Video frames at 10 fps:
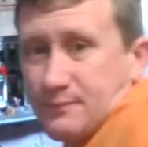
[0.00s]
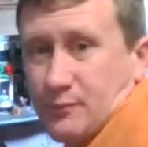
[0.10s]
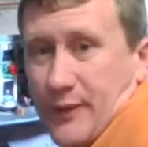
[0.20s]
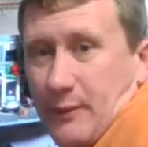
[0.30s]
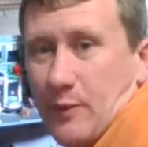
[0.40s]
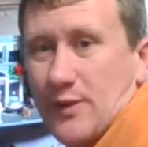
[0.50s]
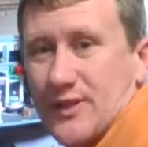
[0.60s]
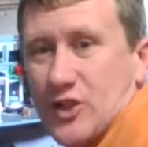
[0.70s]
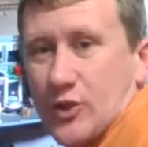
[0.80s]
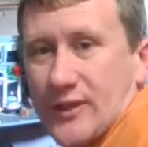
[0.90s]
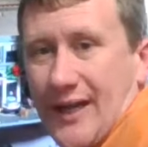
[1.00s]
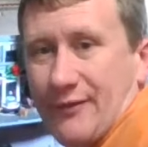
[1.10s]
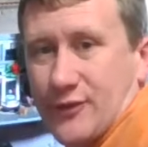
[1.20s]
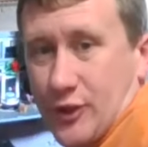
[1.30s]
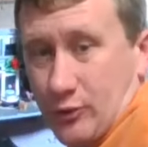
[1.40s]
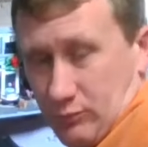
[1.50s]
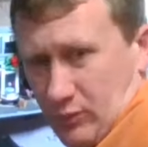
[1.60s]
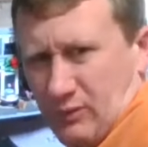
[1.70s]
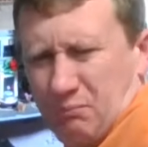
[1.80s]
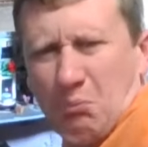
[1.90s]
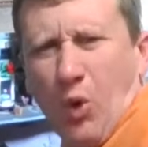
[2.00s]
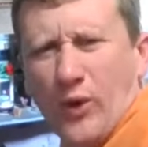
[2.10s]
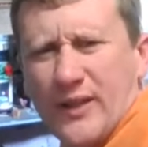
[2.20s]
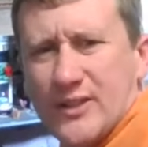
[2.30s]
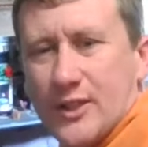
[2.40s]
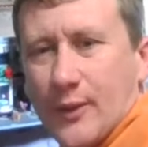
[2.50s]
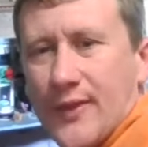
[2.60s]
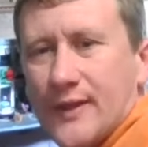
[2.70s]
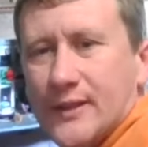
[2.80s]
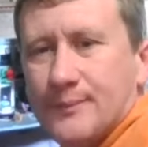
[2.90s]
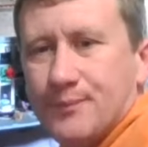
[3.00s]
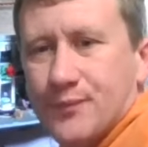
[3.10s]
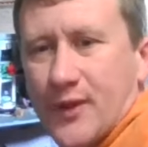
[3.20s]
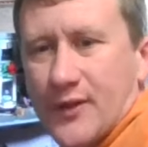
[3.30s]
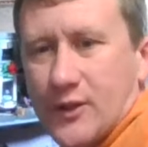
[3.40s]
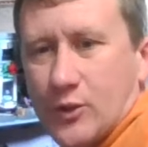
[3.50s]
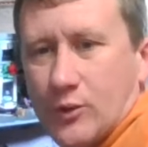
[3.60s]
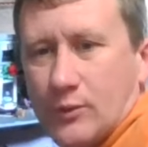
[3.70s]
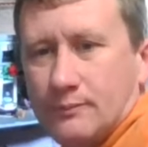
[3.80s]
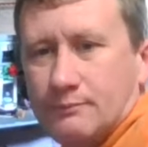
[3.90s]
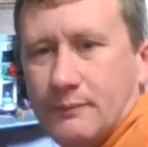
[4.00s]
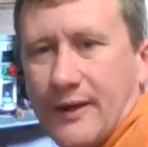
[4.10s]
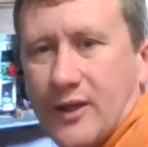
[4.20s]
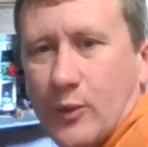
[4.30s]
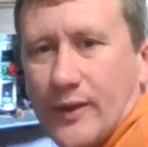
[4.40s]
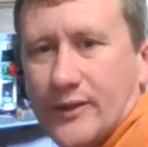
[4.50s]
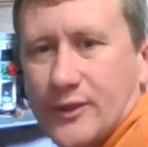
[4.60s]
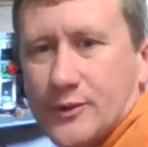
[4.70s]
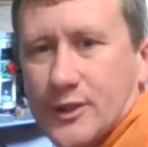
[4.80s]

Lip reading: Brick Award, good afternoon or morning to you. I think you're America way, aren't you?